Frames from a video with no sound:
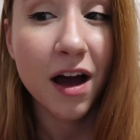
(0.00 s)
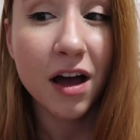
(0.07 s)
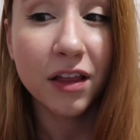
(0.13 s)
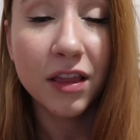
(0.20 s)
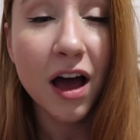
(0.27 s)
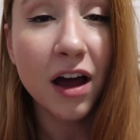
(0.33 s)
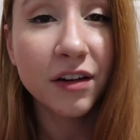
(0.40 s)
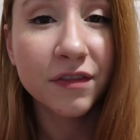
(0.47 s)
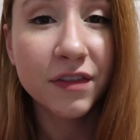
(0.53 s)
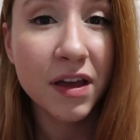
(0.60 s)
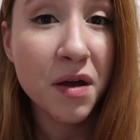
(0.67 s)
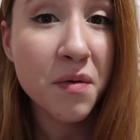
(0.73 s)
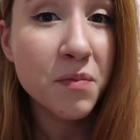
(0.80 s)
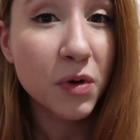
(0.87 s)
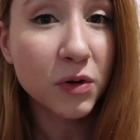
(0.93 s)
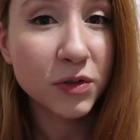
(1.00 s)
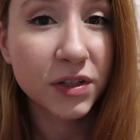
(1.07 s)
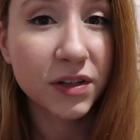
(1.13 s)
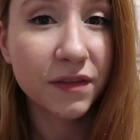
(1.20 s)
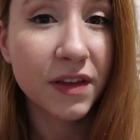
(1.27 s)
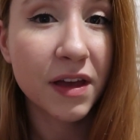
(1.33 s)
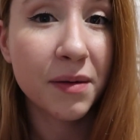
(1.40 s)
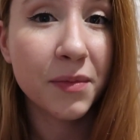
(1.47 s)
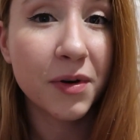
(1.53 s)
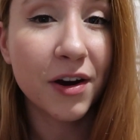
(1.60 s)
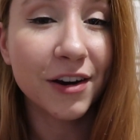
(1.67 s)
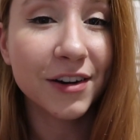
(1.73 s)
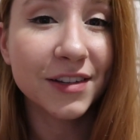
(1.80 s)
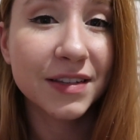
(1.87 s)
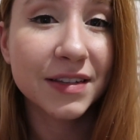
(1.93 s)
A lot of them, most of them,
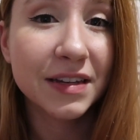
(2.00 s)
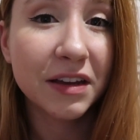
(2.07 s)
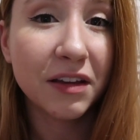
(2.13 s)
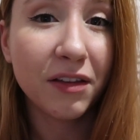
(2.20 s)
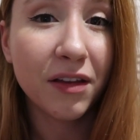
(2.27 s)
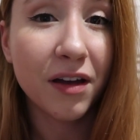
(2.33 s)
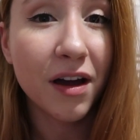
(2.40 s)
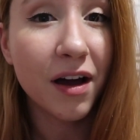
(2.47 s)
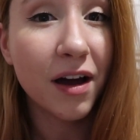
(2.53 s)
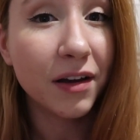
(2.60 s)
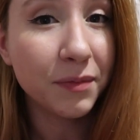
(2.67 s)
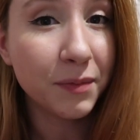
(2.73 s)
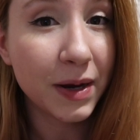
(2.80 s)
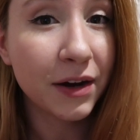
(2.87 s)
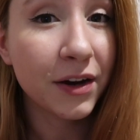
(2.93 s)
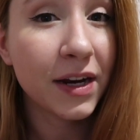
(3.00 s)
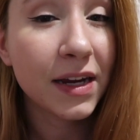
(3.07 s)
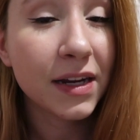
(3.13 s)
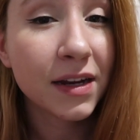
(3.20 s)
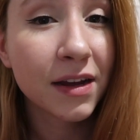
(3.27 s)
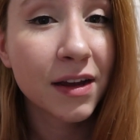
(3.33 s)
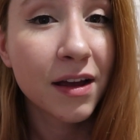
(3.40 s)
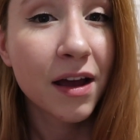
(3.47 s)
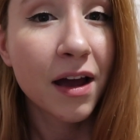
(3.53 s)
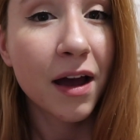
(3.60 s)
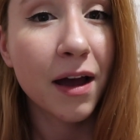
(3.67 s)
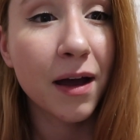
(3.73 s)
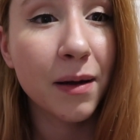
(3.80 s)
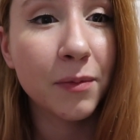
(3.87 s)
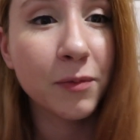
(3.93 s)
are still unmarried,
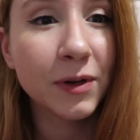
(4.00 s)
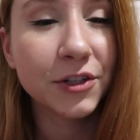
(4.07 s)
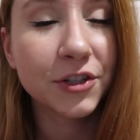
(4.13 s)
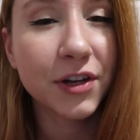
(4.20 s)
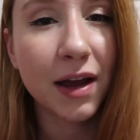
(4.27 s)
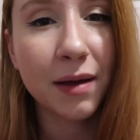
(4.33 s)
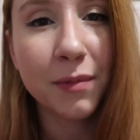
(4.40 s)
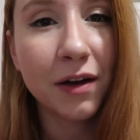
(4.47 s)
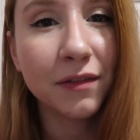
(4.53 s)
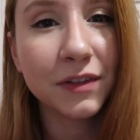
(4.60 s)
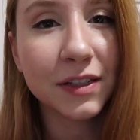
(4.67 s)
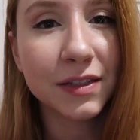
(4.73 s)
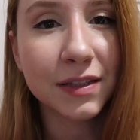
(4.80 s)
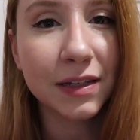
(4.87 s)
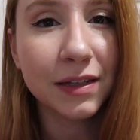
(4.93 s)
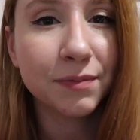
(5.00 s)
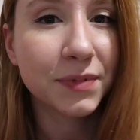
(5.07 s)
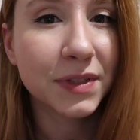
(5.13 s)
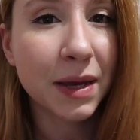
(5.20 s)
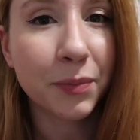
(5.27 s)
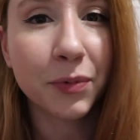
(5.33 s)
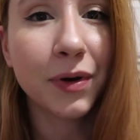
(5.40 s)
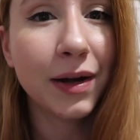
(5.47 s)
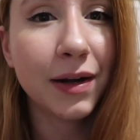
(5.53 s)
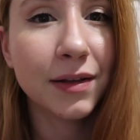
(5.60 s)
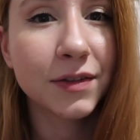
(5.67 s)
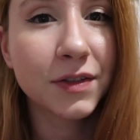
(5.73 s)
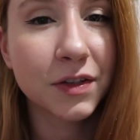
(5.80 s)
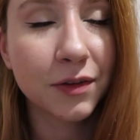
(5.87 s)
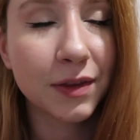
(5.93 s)
um, which I'm obviously
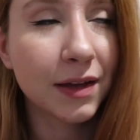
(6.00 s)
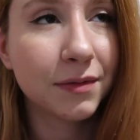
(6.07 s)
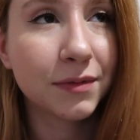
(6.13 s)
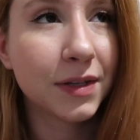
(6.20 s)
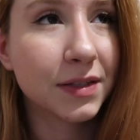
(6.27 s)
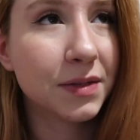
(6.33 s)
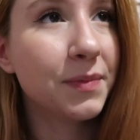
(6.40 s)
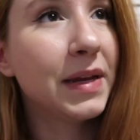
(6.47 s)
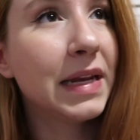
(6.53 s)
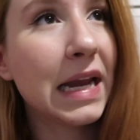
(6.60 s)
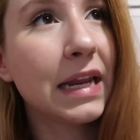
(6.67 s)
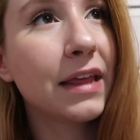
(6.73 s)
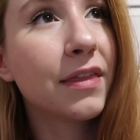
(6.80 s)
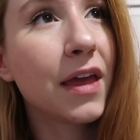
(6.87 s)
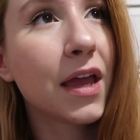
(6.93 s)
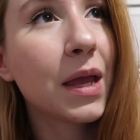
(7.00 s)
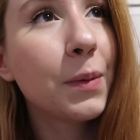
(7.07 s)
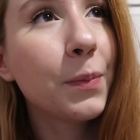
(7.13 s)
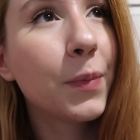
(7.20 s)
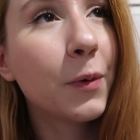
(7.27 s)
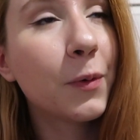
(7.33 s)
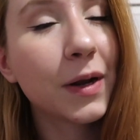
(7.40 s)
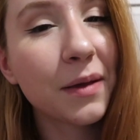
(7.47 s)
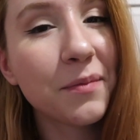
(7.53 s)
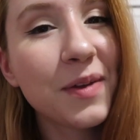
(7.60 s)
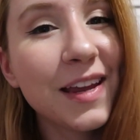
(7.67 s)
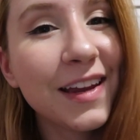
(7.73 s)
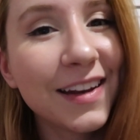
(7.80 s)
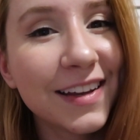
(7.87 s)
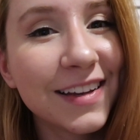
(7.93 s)
separated, so that doesn't mean anything. But what I
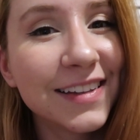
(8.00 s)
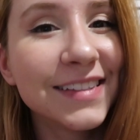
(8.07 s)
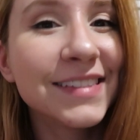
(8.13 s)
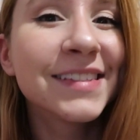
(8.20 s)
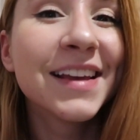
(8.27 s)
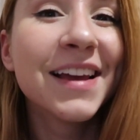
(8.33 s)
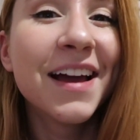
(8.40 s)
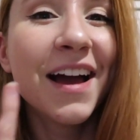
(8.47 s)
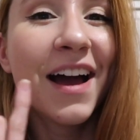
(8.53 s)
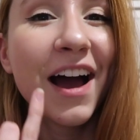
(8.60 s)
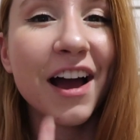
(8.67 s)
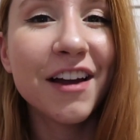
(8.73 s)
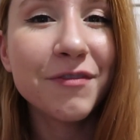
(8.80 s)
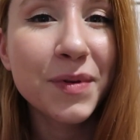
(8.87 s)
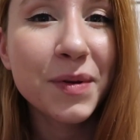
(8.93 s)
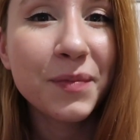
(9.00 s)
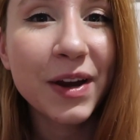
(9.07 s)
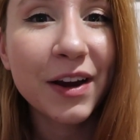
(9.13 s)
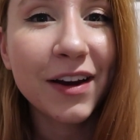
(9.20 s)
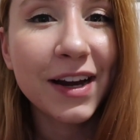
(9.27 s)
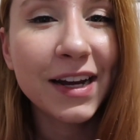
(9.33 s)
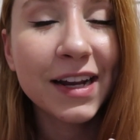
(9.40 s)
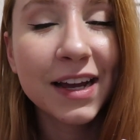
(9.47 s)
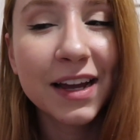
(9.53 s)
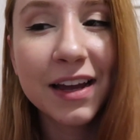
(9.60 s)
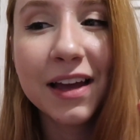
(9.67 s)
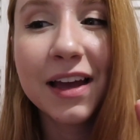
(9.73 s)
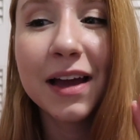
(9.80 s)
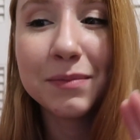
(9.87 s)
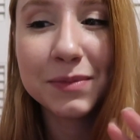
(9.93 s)
mean is I've been married
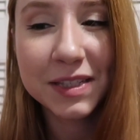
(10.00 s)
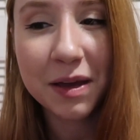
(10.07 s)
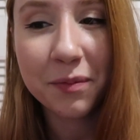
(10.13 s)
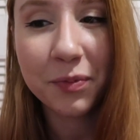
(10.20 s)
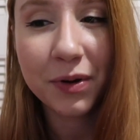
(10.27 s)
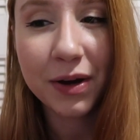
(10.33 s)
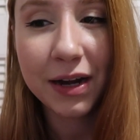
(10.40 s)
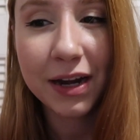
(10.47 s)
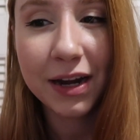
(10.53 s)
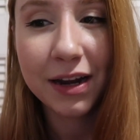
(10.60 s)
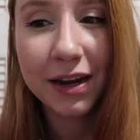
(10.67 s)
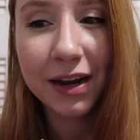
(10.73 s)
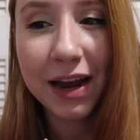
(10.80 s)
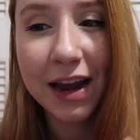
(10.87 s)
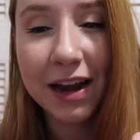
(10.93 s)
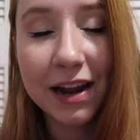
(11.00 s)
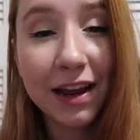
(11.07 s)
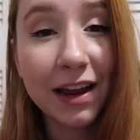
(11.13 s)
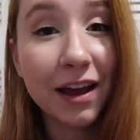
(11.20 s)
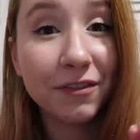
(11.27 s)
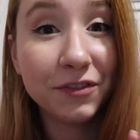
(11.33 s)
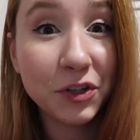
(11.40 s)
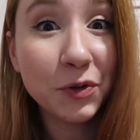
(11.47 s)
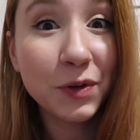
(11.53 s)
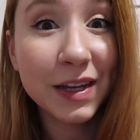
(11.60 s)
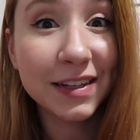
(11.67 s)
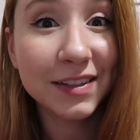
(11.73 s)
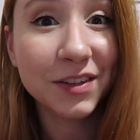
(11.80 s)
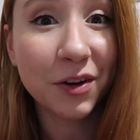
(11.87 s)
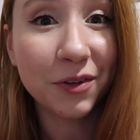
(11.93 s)
I'm separated, and I have two
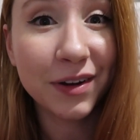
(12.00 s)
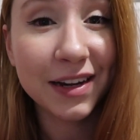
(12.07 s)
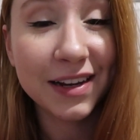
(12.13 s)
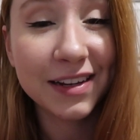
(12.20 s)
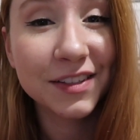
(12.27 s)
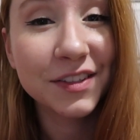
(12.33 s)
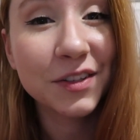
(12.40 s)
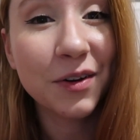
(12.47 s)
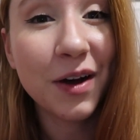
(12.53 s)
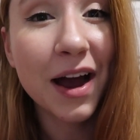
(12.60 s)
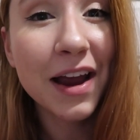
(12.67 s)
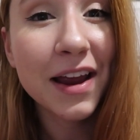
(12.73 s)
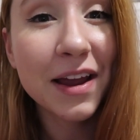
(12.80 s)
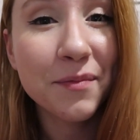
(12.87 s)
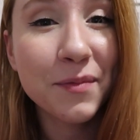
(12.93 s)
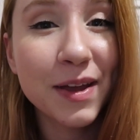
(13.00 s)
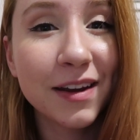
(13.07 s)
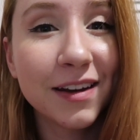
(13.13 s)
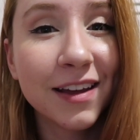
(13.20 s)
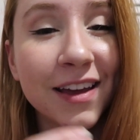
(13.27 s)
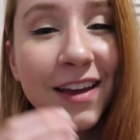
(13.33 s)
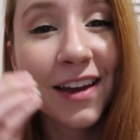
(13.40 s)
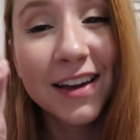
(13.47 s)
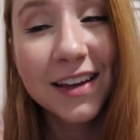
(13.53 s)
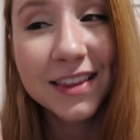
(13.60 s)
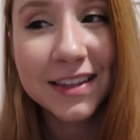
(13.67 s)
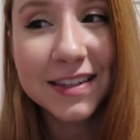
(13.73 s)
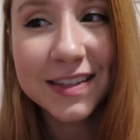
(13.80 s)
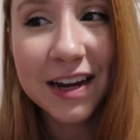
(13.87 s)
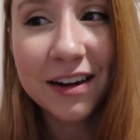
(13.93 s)
kids already. So I am in
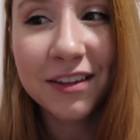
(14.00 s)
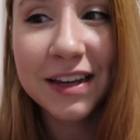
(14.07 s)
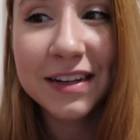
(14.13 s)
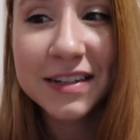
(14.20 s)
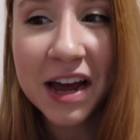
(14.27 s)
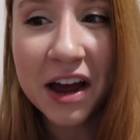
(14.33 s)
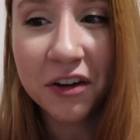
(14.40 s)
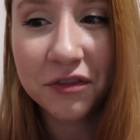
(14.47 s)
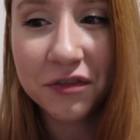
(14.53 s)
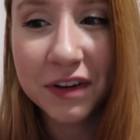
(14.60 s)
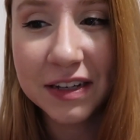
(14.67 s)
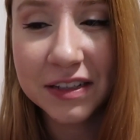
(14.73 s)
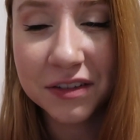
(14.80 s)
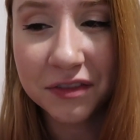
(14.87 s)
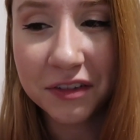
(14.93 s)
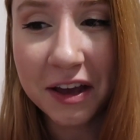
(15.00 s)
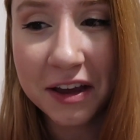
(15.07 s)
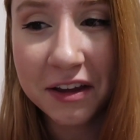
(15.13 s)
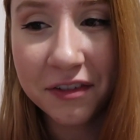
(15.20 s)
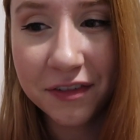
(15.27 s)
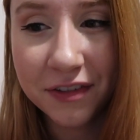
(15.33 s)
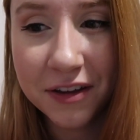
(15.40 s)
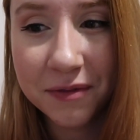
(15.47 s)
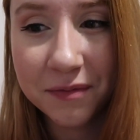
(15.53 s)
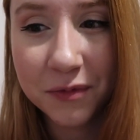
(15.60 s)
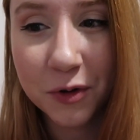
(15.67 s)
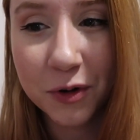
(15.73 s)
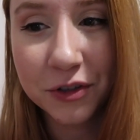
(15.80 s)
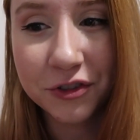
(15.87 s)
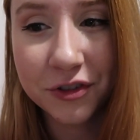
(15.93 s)
the settling down phase of life,
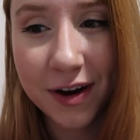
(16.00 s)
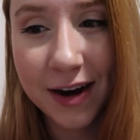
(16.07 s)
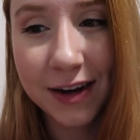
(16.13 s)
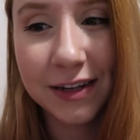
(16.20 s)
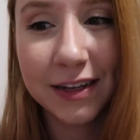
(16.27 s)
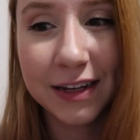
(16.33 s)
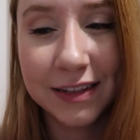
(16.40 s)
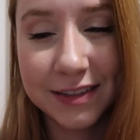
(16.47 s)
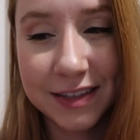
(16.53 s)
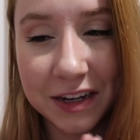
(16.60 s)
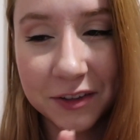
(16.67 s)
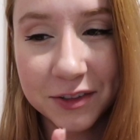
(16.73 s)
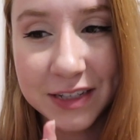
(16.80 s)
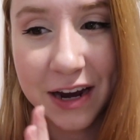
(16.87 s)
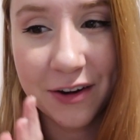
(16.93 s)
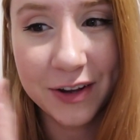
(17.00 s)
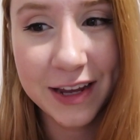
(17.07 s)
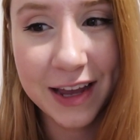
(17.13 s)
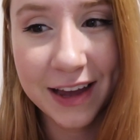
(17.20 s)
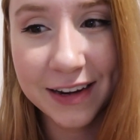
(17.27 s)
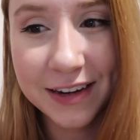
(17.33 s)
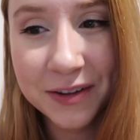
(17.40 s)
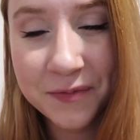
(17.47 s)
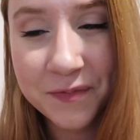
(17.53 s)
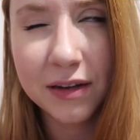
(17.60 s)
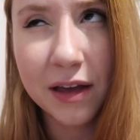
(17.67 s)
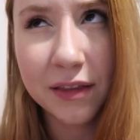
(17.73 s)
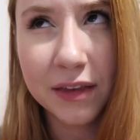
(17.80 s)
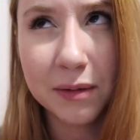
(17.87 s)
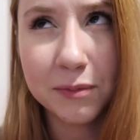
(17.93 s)
or trying to get settled down again.
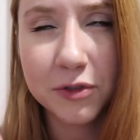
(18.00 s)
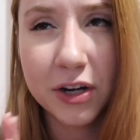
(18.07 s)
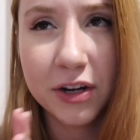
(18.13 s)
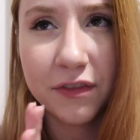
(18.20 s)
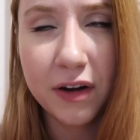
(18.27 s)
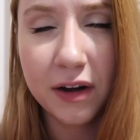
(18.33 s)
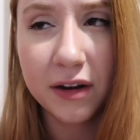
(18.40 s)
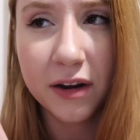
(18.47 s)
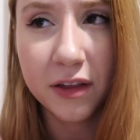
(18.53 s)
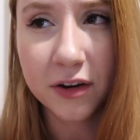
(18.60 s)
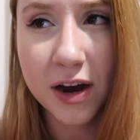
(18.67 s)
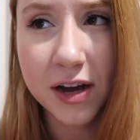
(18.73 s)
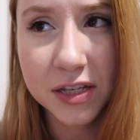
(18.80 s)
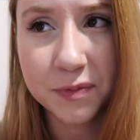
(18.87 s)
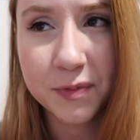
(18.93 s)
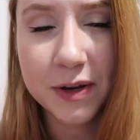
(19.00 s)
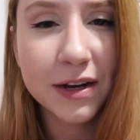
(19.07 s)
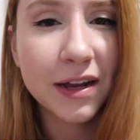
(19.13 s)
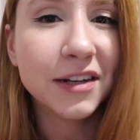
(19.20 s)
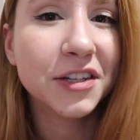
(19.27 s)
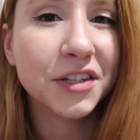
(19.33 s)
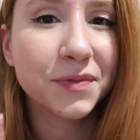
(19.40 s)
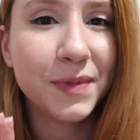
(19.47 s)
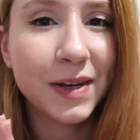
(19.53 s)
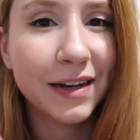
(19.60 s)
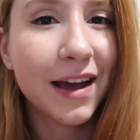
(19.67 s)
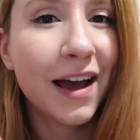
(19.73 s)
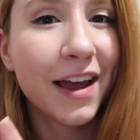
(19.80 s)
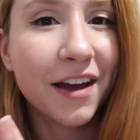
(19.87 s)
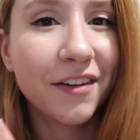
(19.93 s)
Not that I'm trying to find another husband, I just
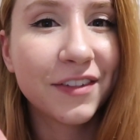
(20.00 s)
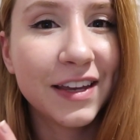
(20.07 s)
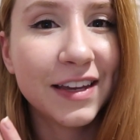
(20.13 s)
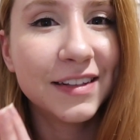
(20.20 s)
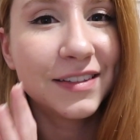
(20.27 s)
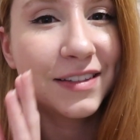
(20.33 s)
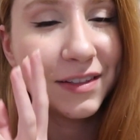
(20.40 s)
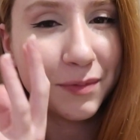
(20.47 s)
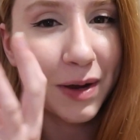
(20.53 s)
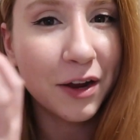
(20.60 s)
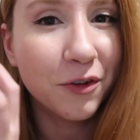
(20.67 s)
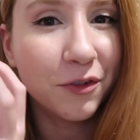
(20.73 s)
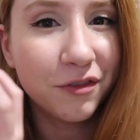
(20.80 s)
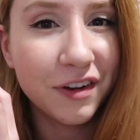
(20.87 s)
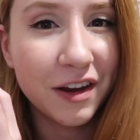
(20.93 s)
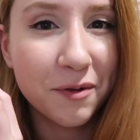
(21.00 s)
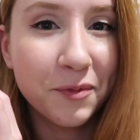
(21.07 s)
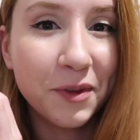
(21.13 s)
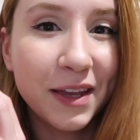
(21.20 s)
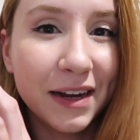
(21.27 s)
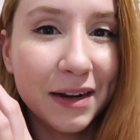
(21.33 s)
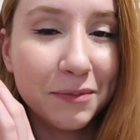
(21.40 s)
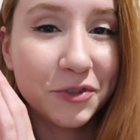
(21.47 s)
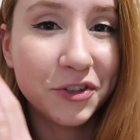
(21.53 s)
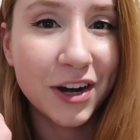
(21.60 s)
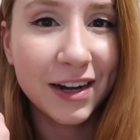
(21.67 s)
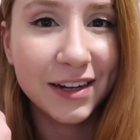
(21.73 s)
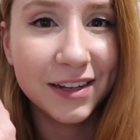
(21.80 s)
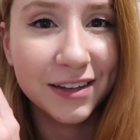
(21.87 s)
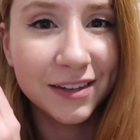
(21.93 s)
mean I have kids in my own family and I'm
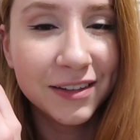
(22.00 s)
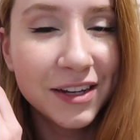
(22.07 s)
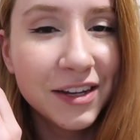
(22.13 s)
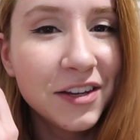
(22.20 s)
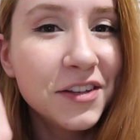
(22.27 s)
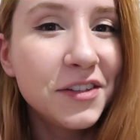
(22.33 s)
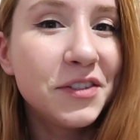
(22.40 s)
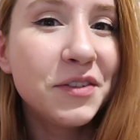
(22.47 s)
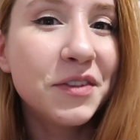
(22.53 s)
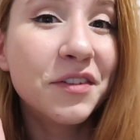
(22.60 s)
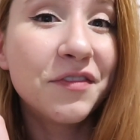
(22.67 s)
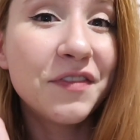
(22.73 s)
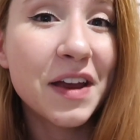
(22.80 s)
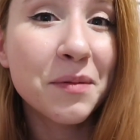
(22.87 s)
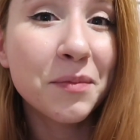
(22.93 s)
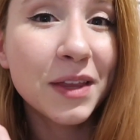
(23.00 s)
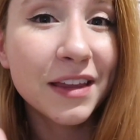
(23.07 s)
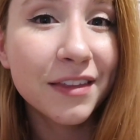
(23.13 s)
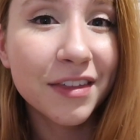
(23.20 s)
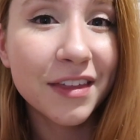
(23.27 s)
trying to do the family